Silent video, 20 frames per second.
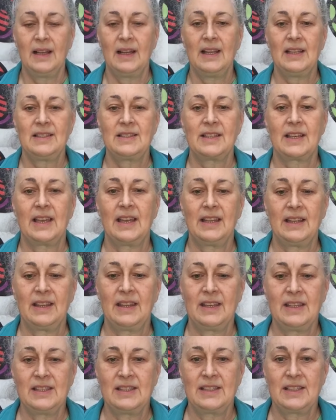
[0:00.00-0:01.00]
Let's get
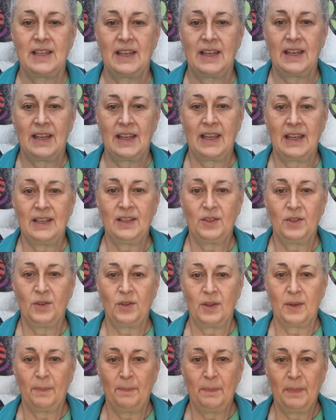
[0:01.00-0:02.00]
this into
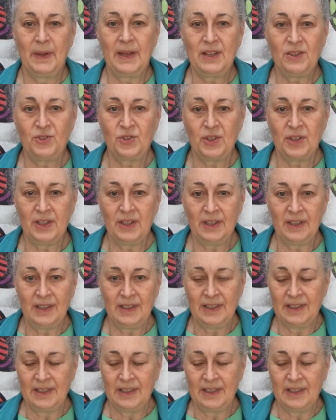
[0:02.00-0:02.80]
the picture.